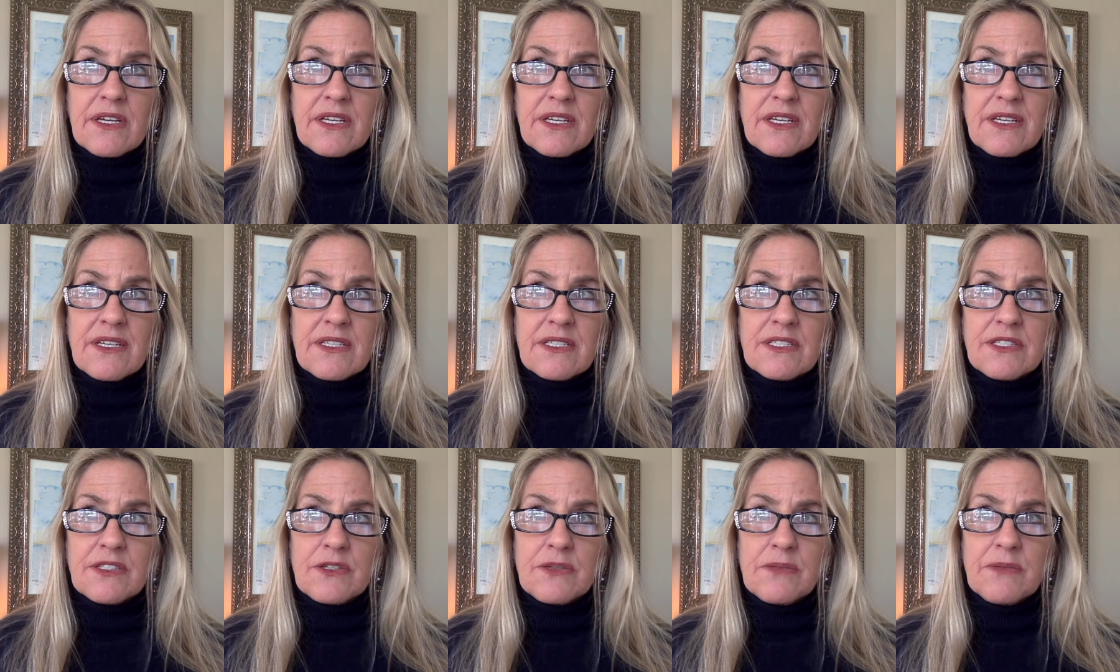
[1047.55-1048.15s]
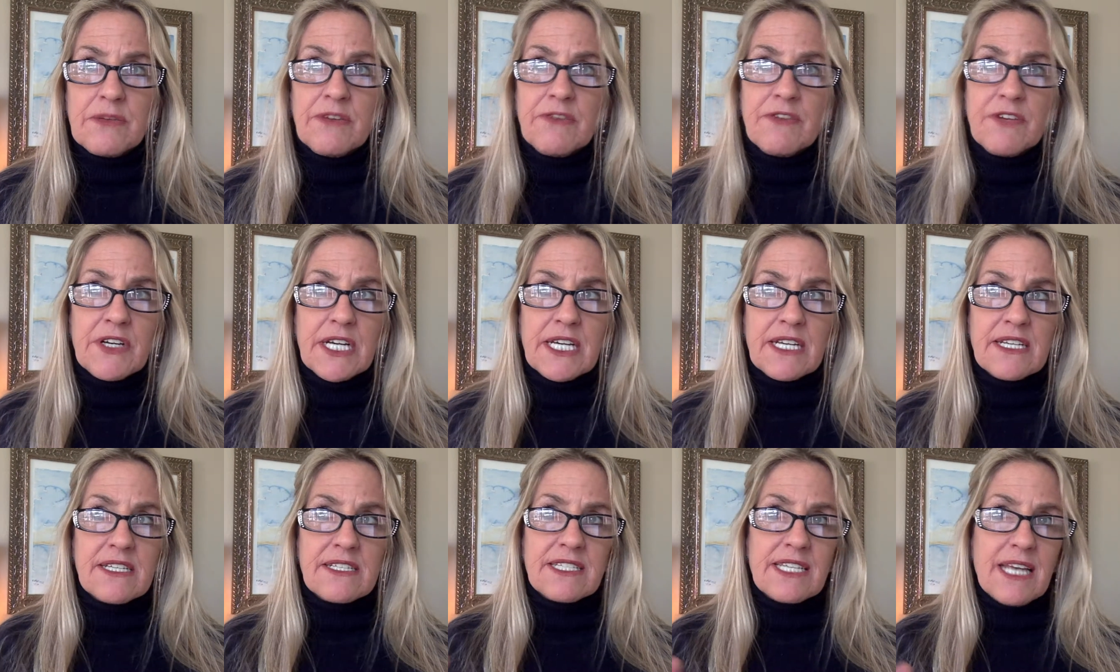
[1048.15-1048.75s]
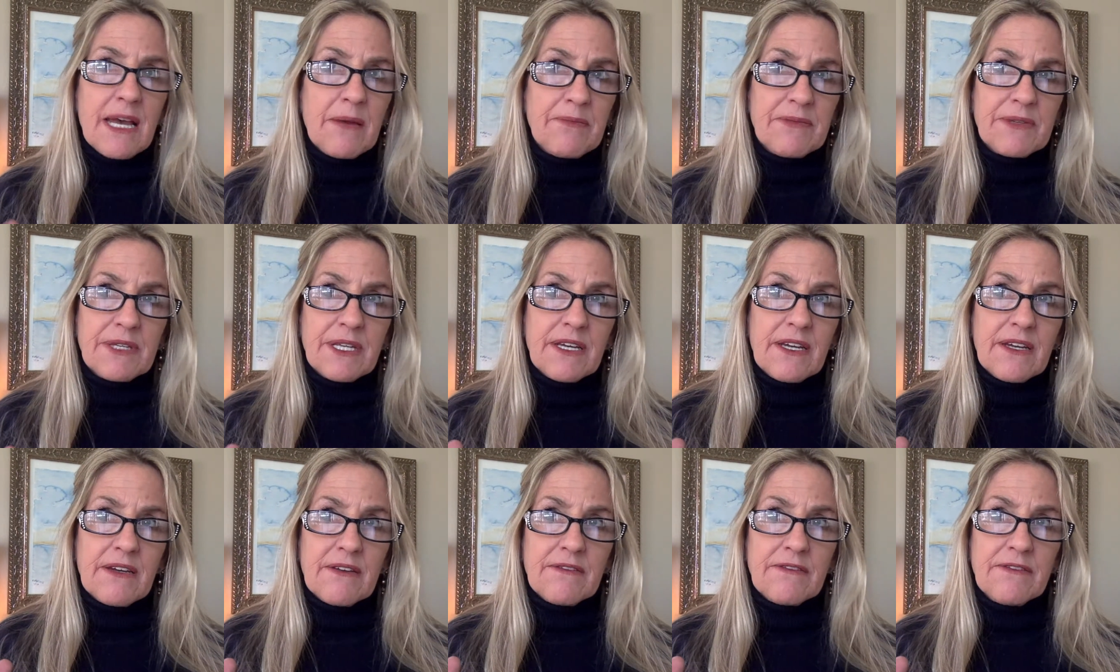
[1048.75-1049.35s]
Because it'll be very
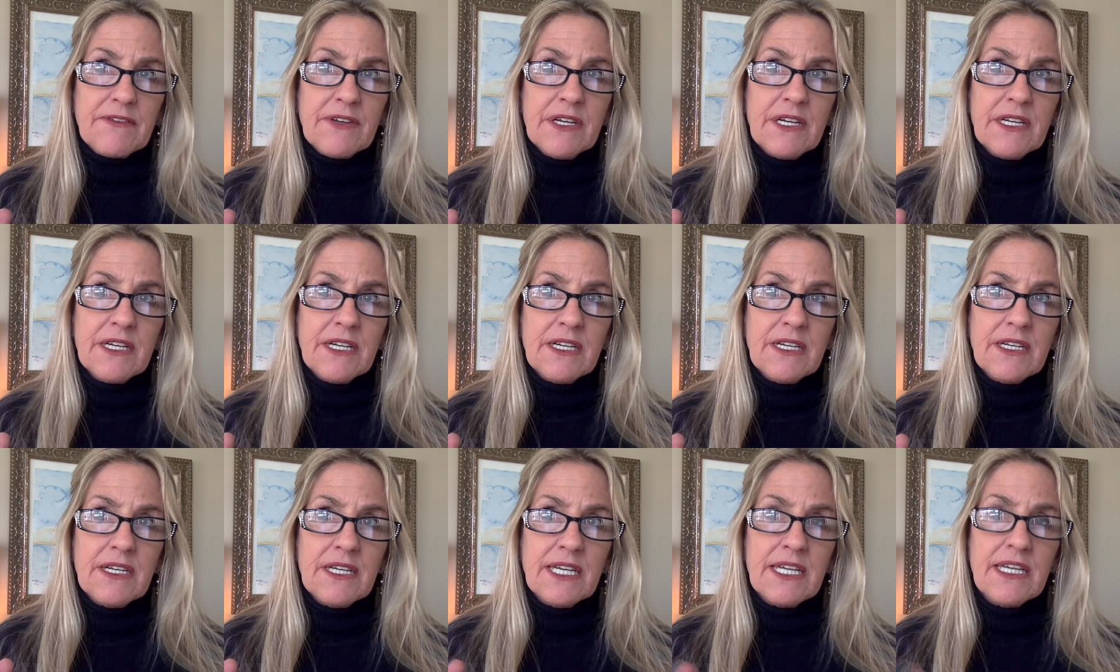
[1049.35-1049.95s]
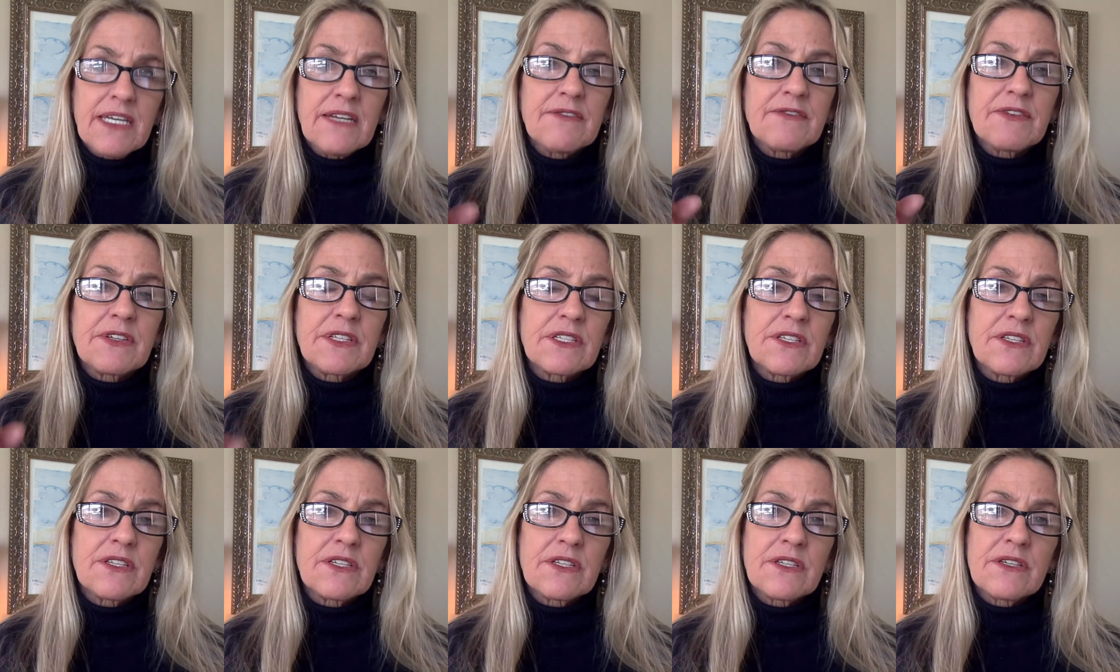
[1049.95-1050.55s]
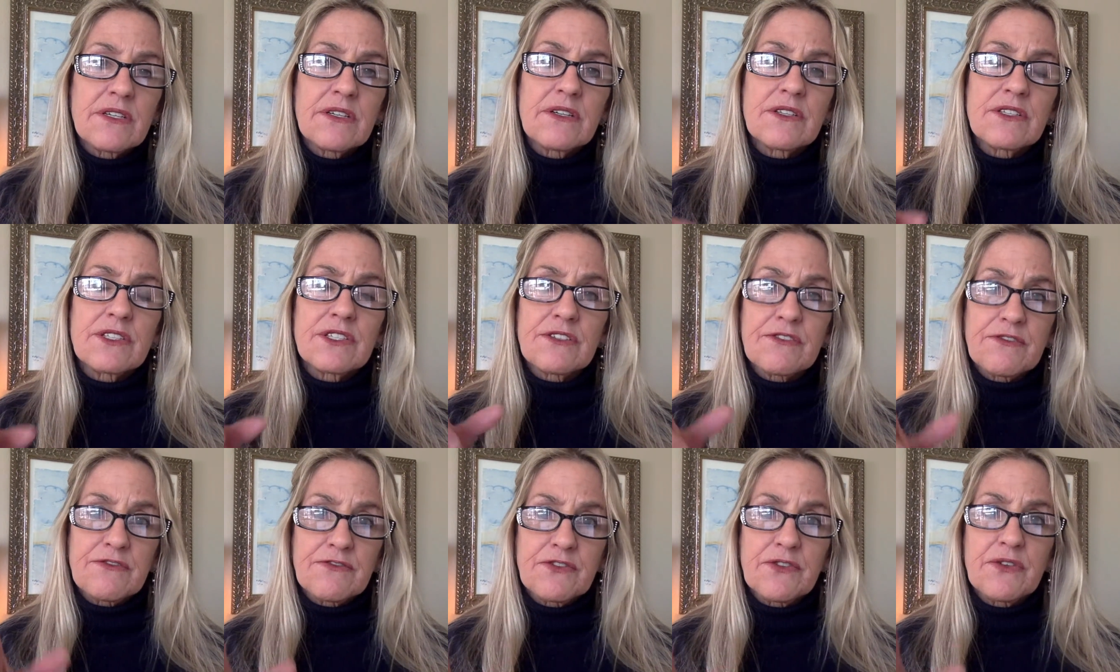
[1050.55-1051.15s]
deceptive, even
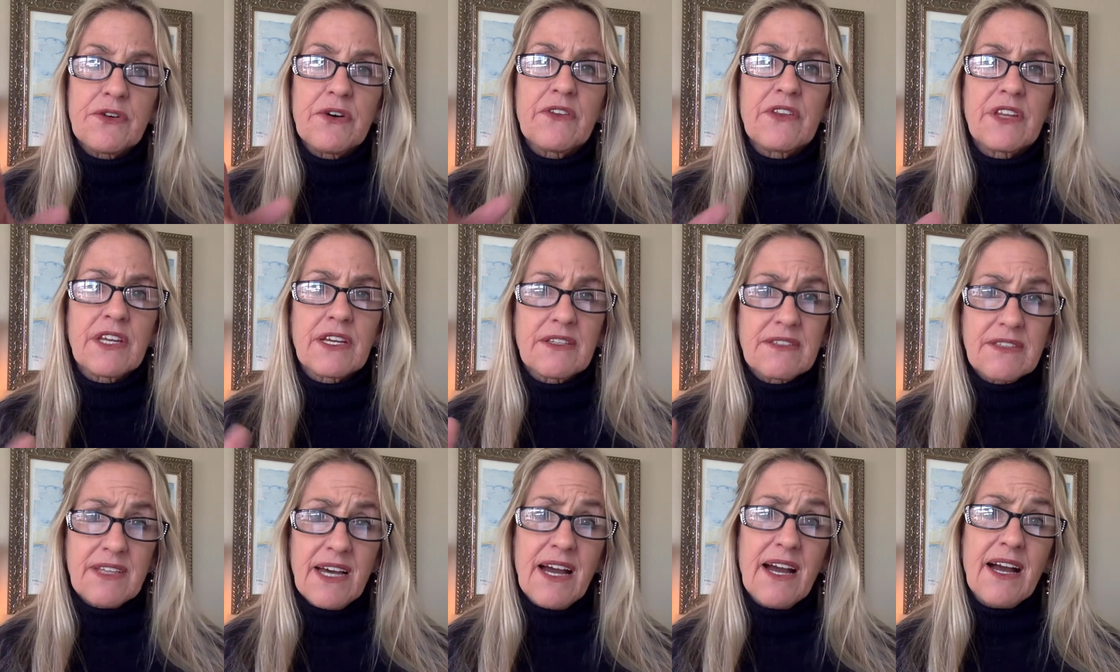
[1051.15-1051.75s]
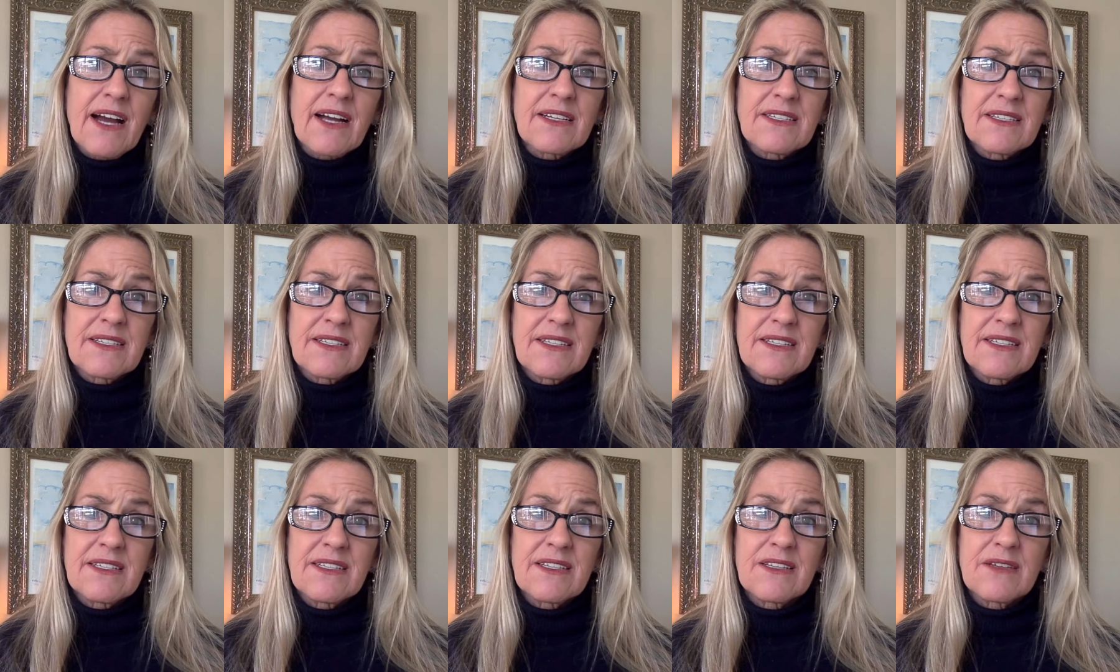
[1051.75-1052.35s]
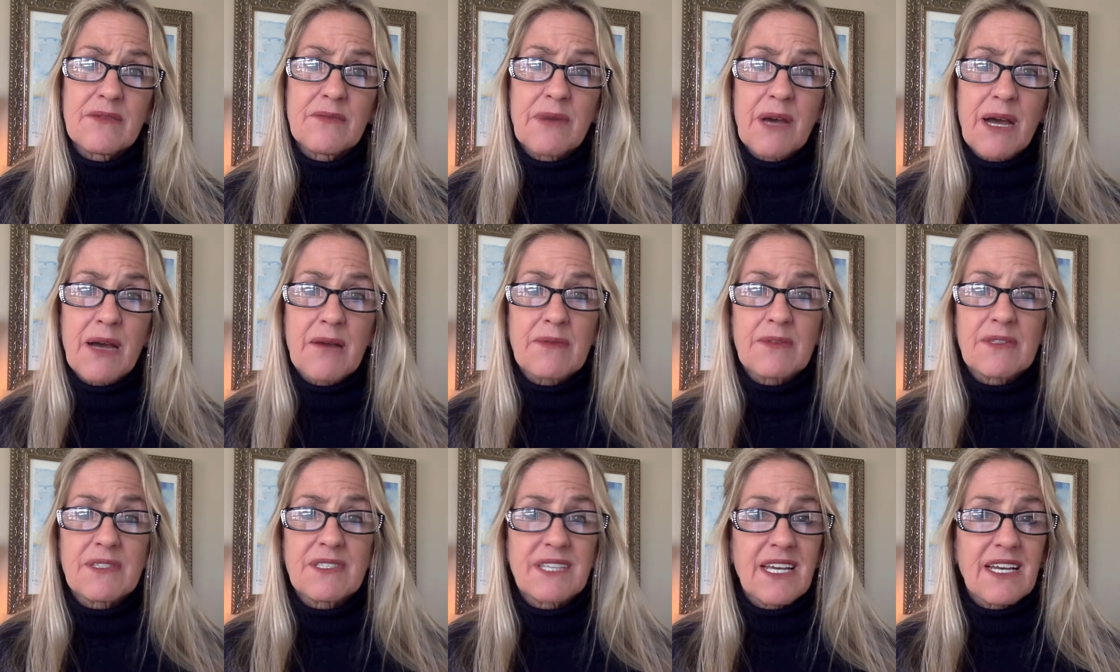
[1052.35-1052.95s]
to fool the elect, the
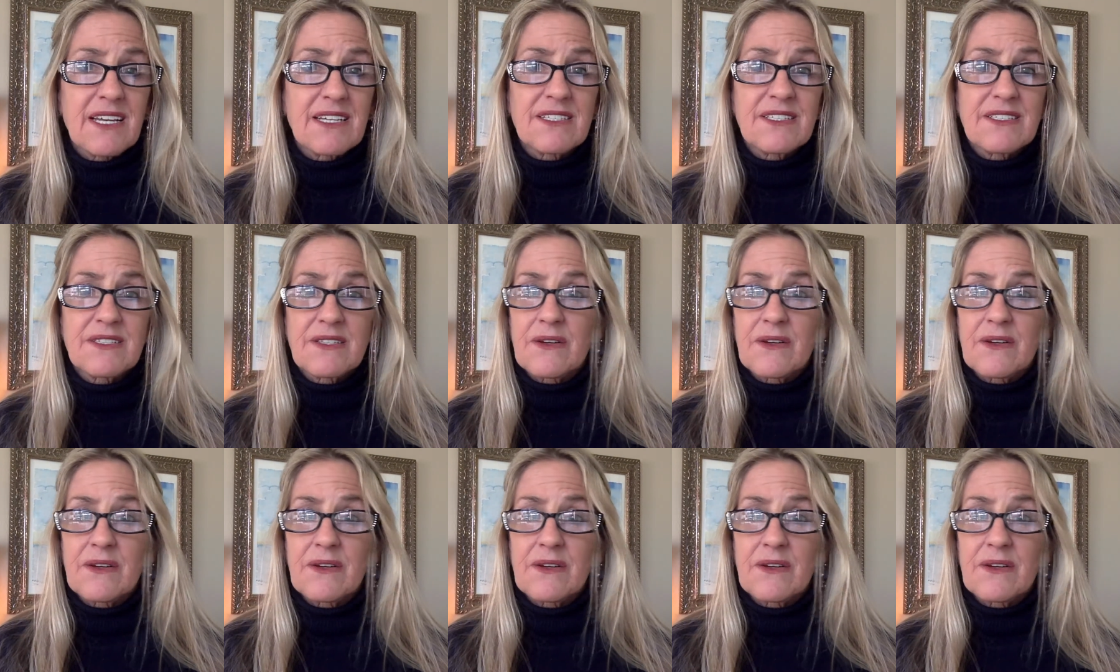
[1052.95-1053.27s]
Bible says.